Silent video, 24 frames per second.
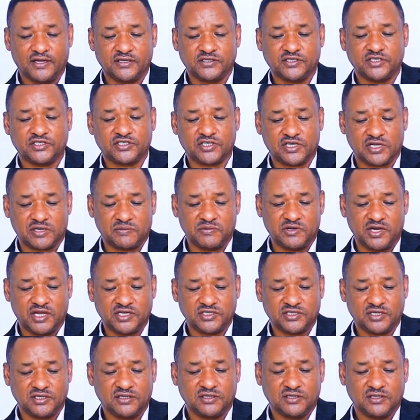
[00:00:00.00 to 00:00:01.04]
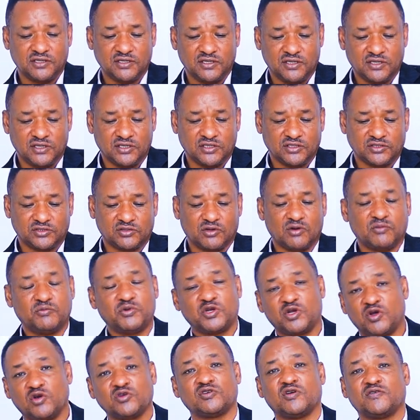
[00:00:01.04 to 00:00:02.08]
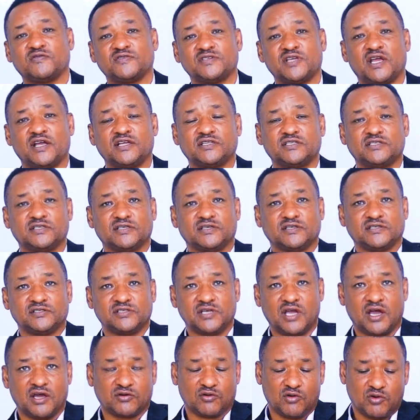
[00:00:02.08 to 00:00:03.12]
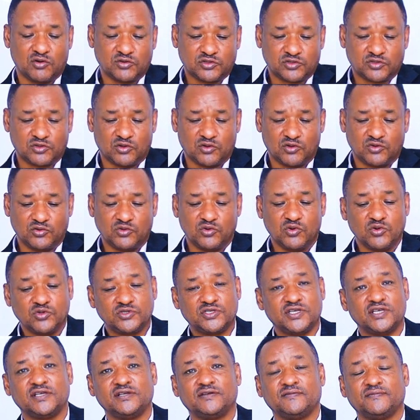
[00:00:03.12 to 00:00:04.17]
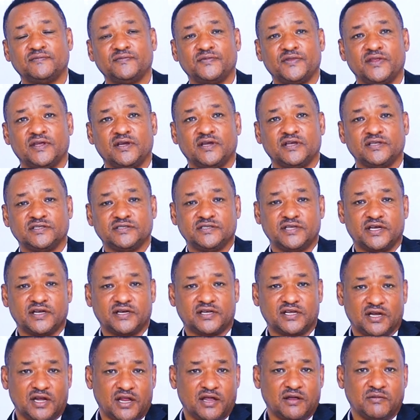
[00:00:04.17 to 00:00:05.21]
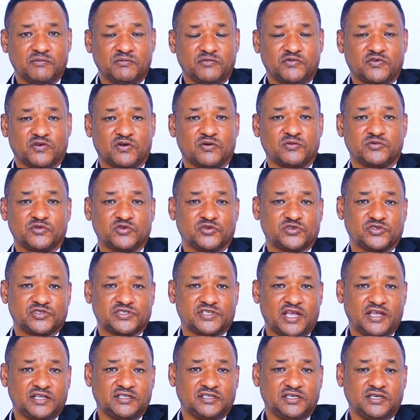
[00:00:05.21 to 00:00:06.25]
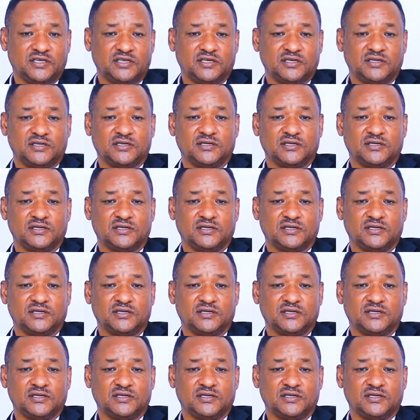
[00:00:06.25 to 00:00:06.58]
discrimination. So because of that, they are also losing their claim from the society,